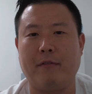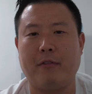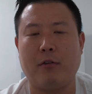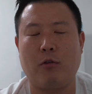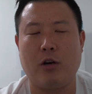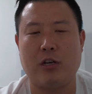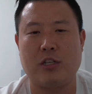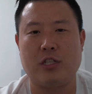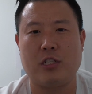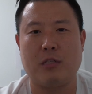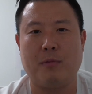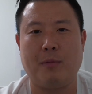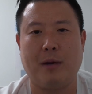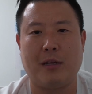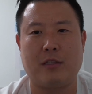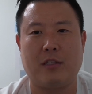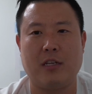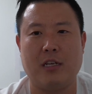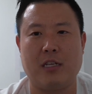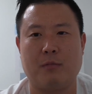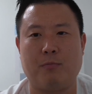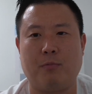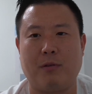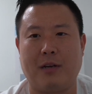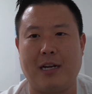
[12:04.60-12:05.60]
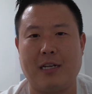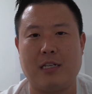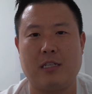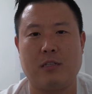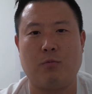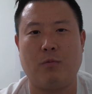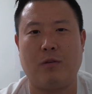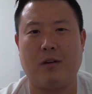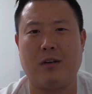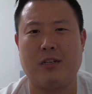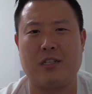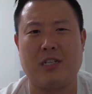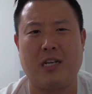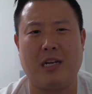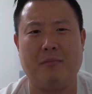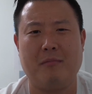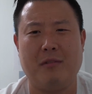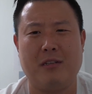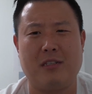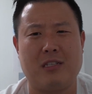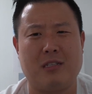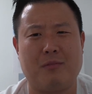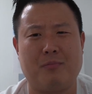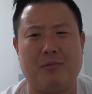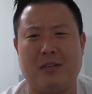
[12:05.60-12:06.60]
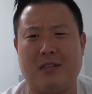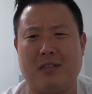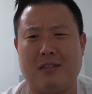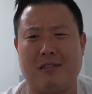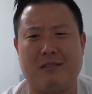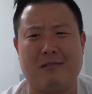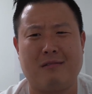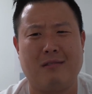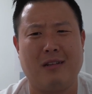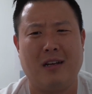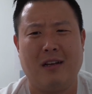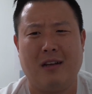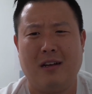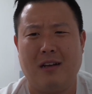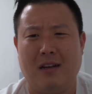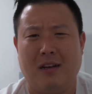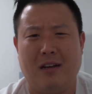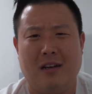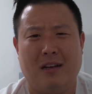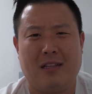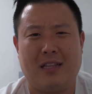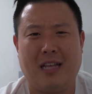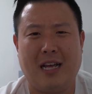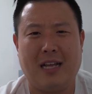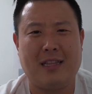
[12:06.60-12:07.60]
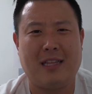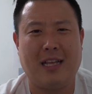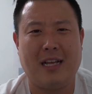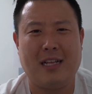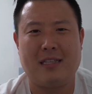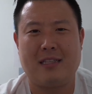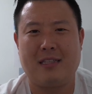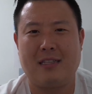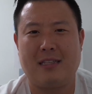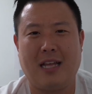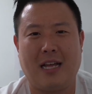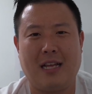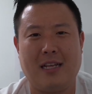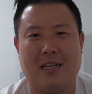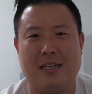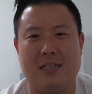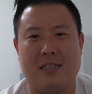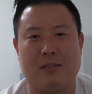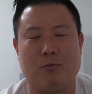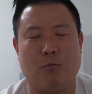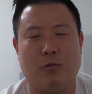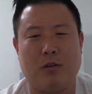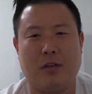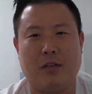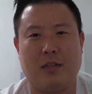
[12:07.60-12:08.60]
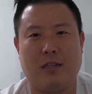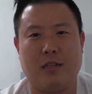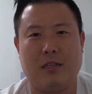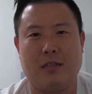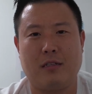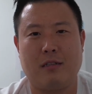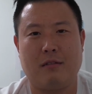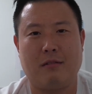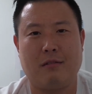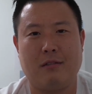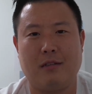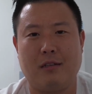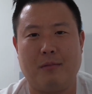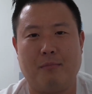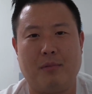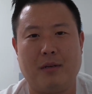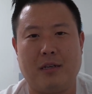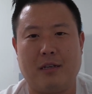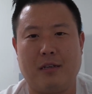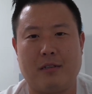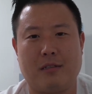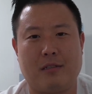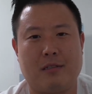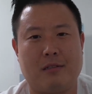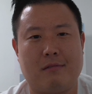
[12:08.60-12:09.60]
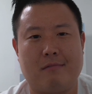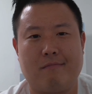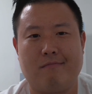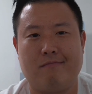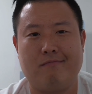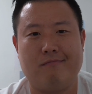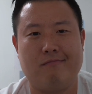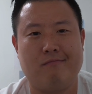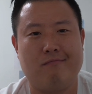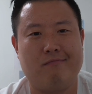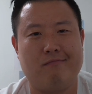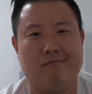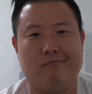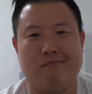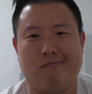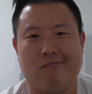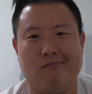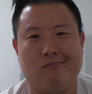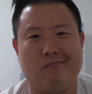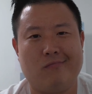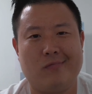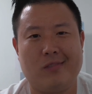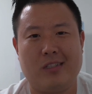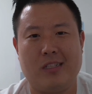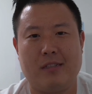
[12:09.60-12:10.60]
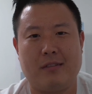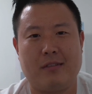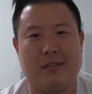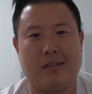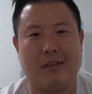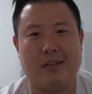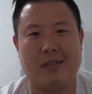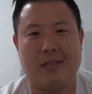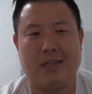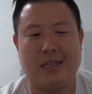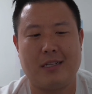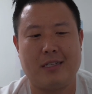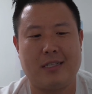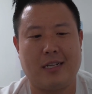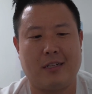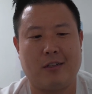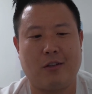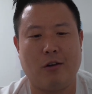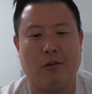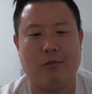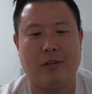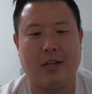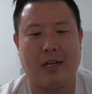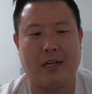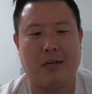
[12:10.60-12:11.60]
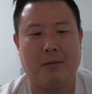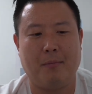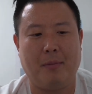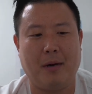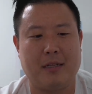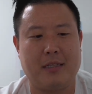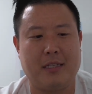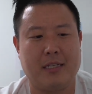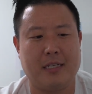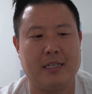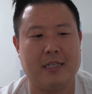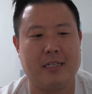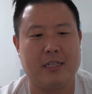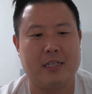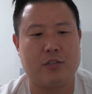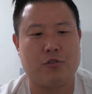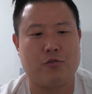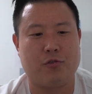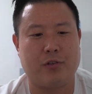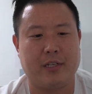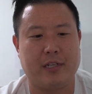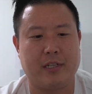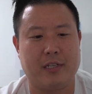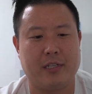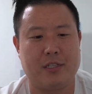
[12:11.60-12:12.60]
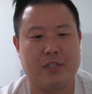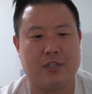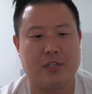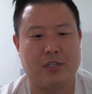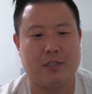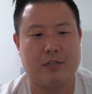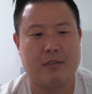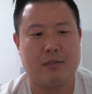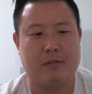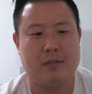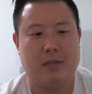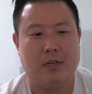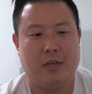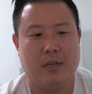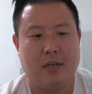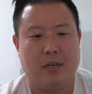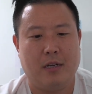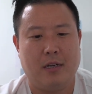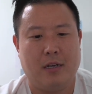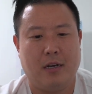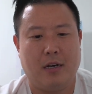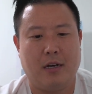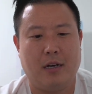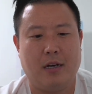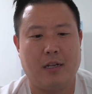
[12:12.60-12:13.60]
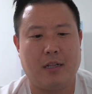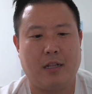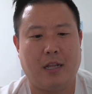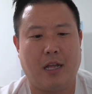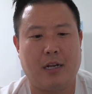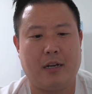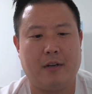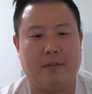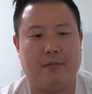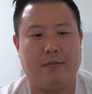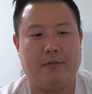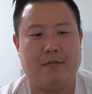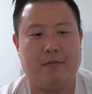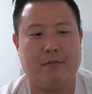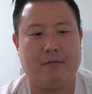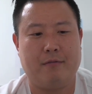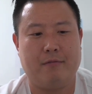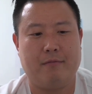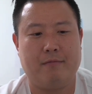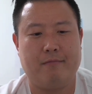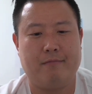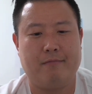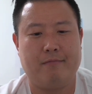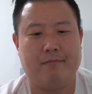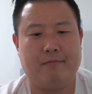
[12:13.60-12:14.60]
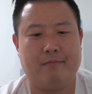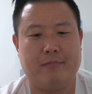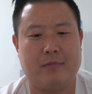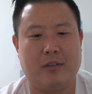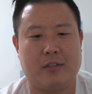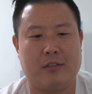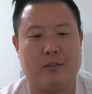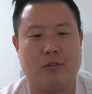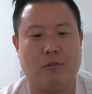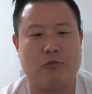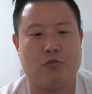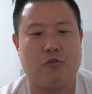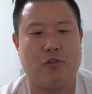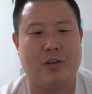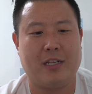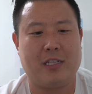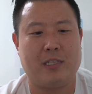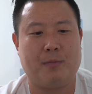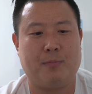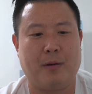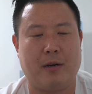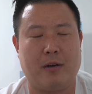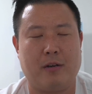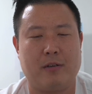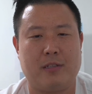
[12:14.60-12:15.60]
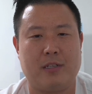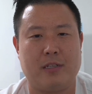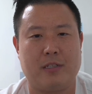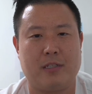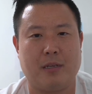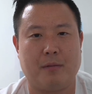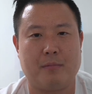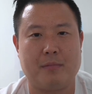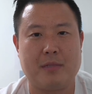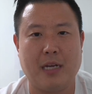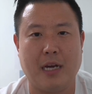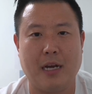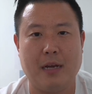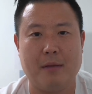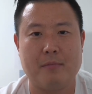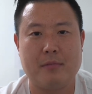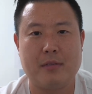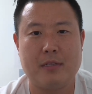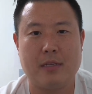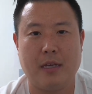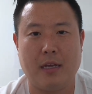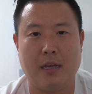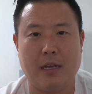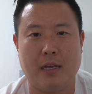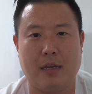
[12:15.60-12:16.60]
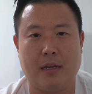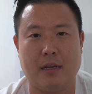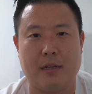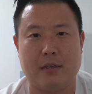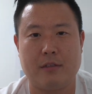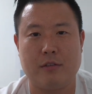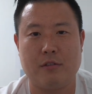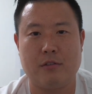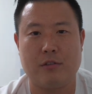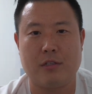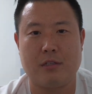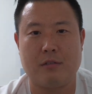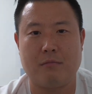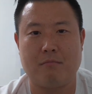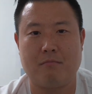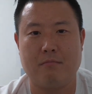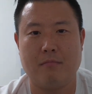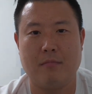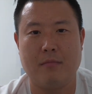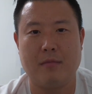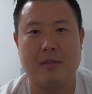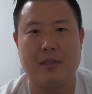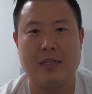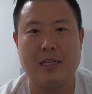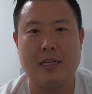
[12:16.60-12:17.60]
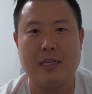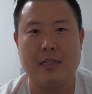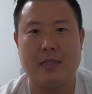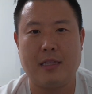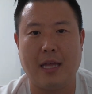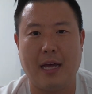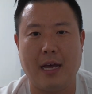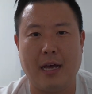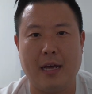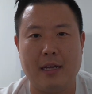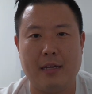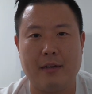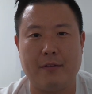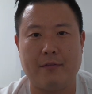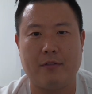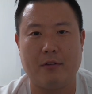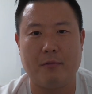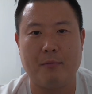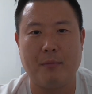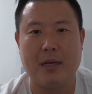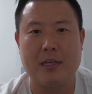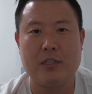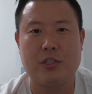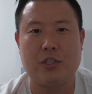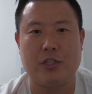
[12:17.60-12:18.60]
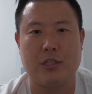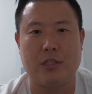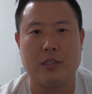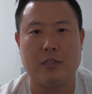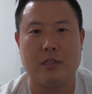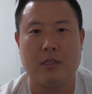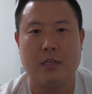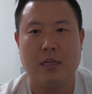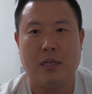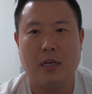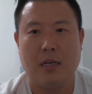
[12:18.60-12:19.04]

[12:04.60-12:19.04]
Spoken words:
any questions about this. But I just wanted to chime in just because that is one of the biggest things I don't like about the industry, is just a lot of, there's no transparency sometimes, and you just need that information